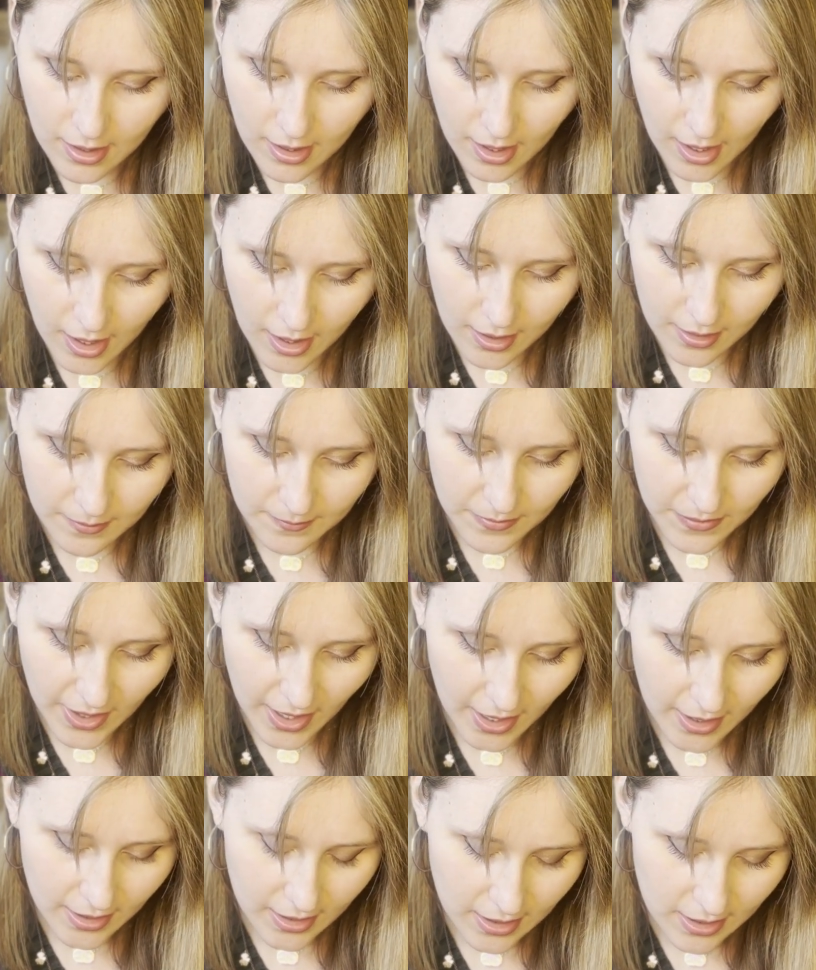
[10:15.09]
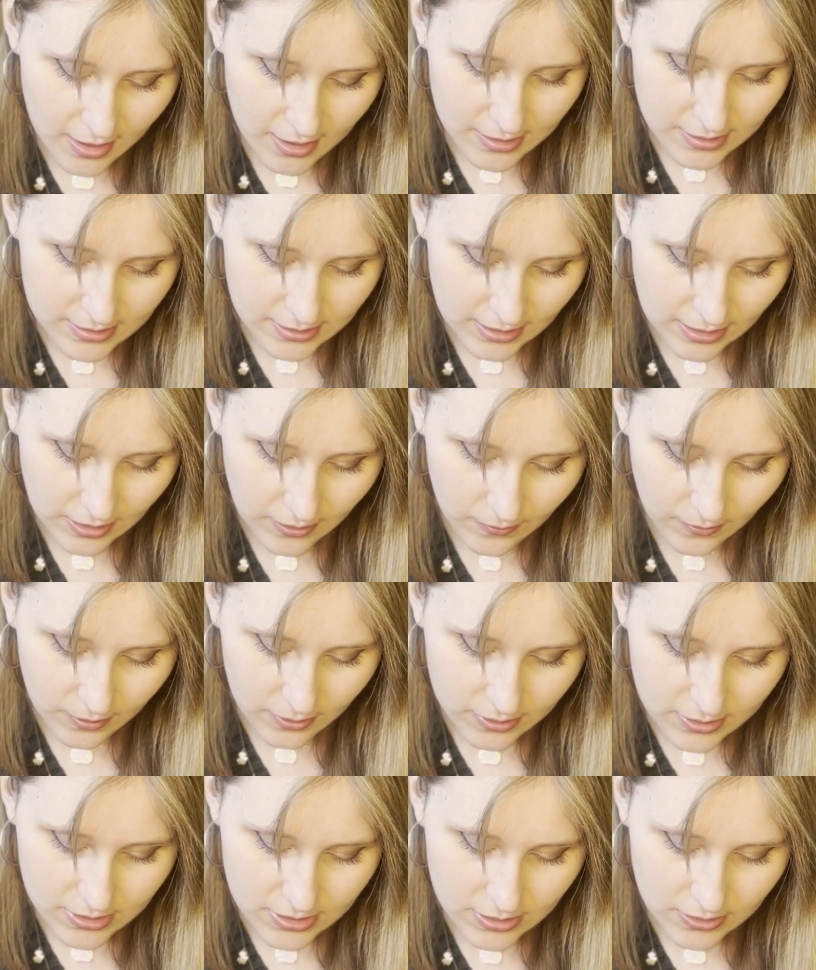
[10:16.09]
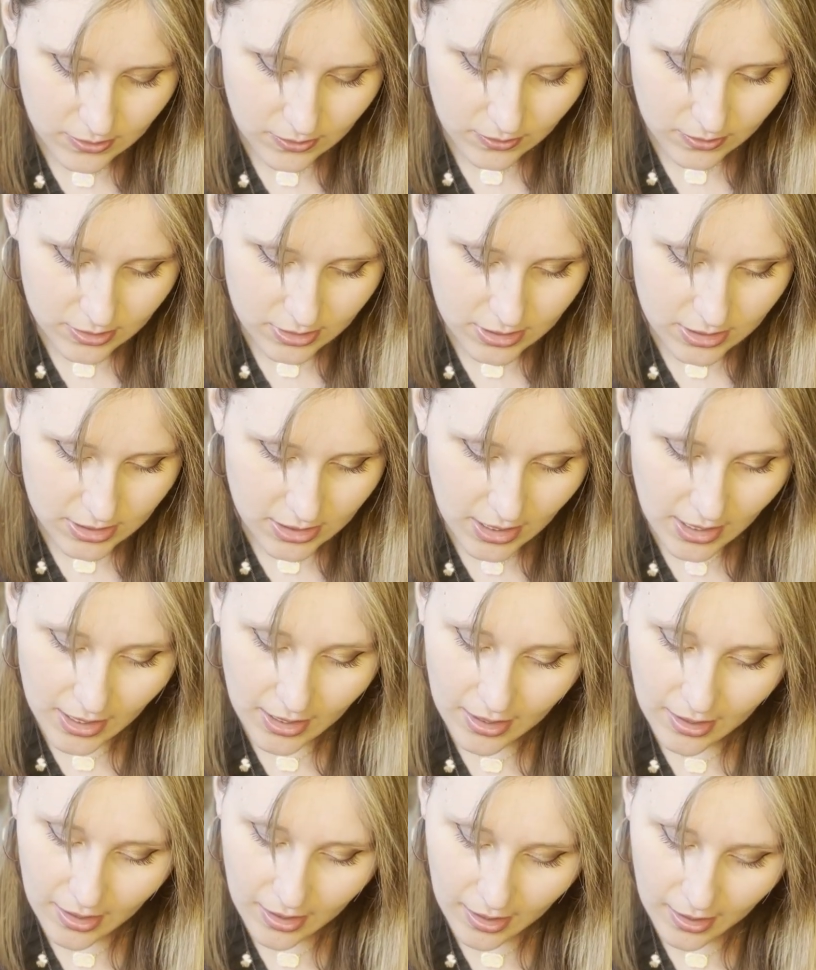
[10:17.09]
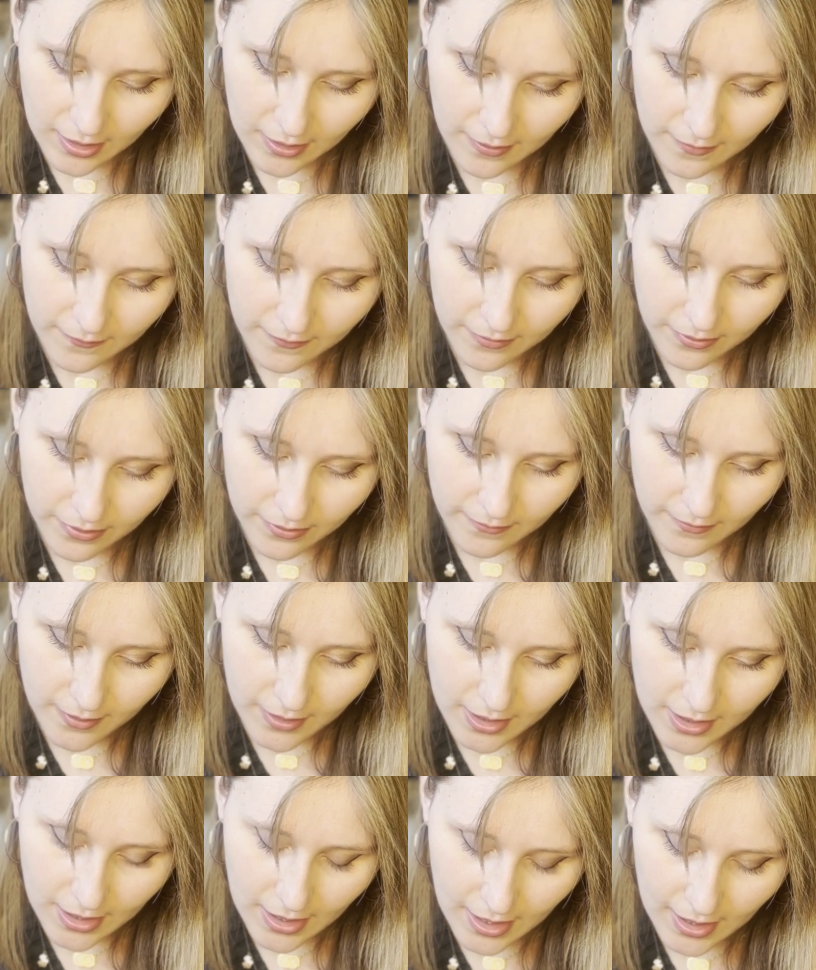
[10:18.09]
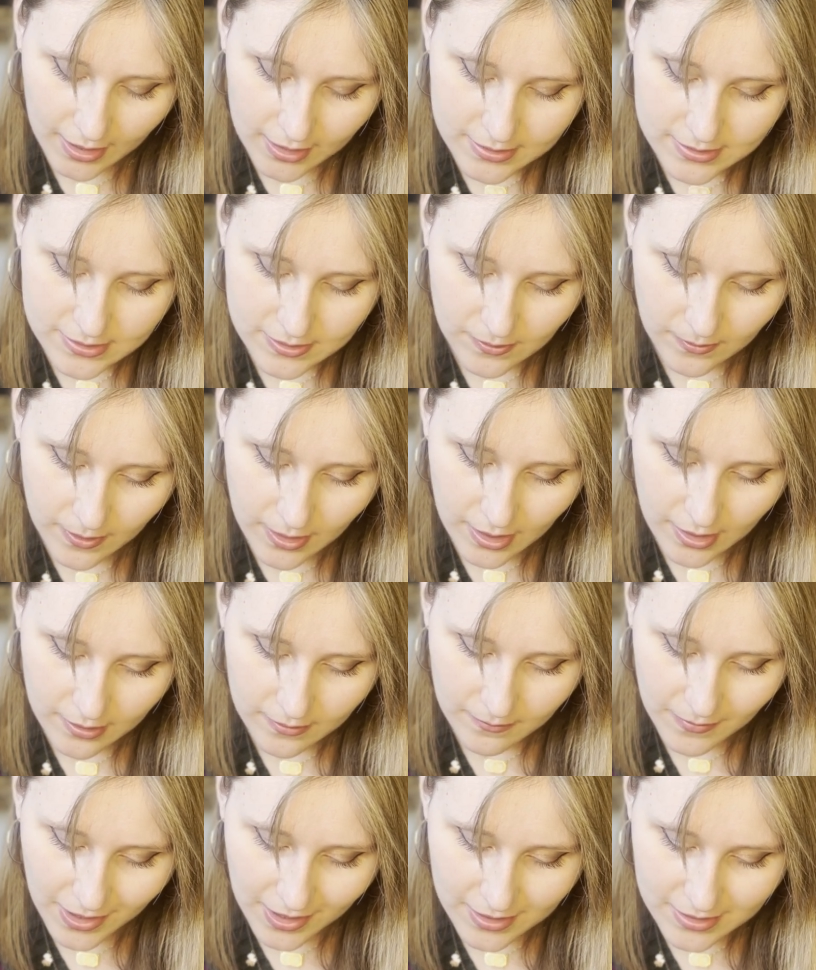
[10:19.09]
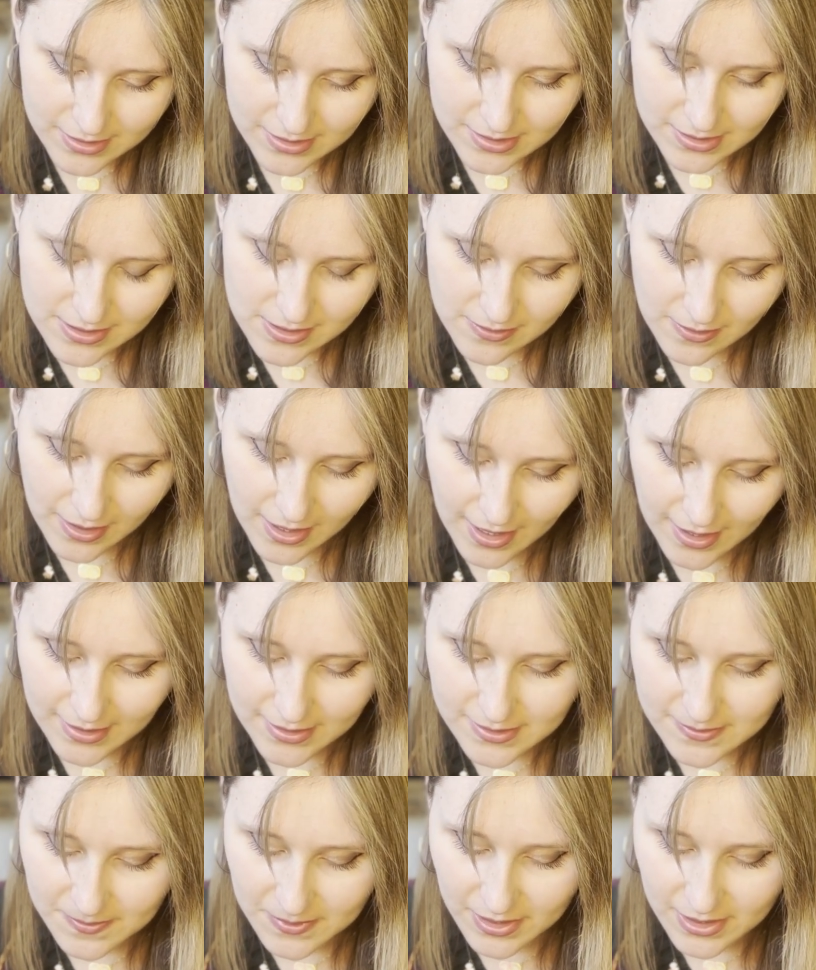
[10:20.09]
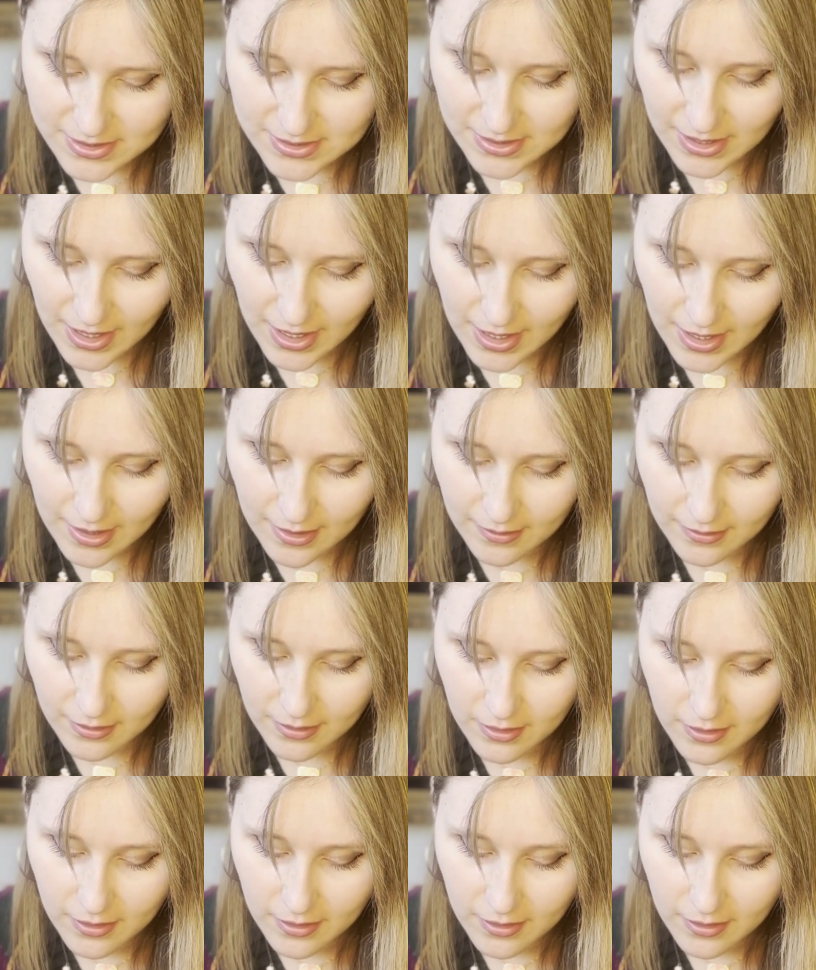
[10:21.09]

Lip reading: That is equal to g of 3x squared minus 2x plus 8.